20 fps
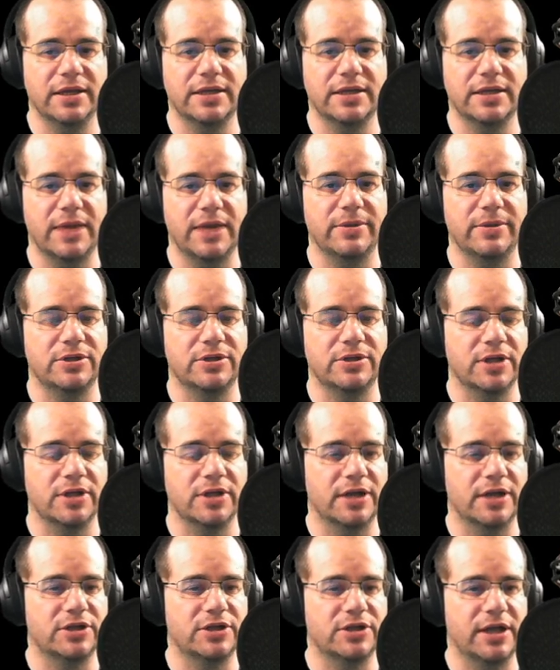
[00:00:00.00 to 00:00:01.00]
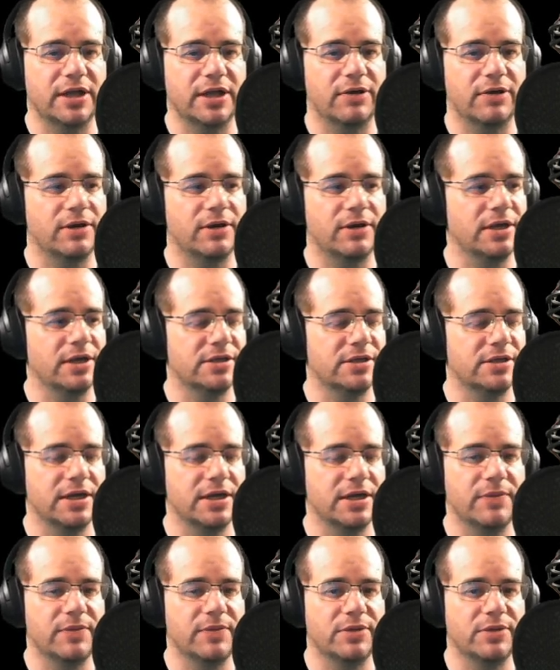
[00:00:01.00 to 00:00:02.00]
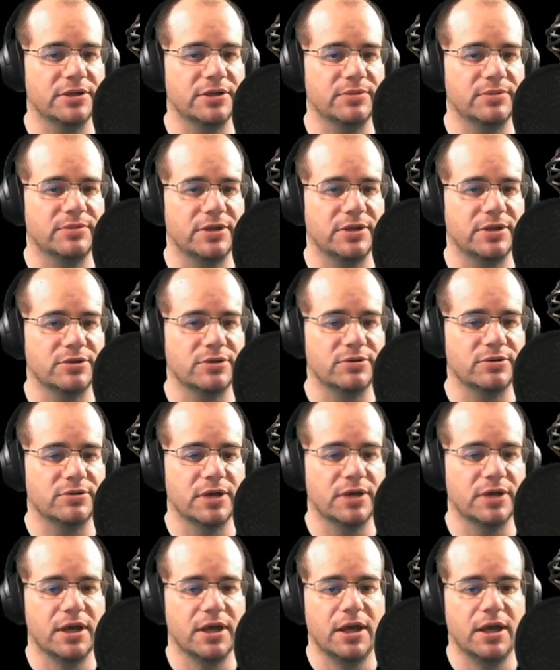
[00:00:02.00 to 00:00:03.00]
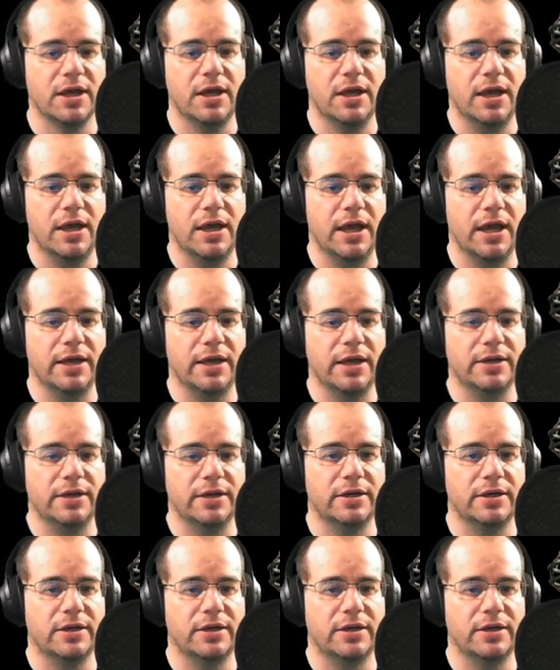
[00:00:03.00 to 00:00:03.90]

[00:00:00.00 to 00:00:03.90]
damage that actually calculates E&M puzzles. And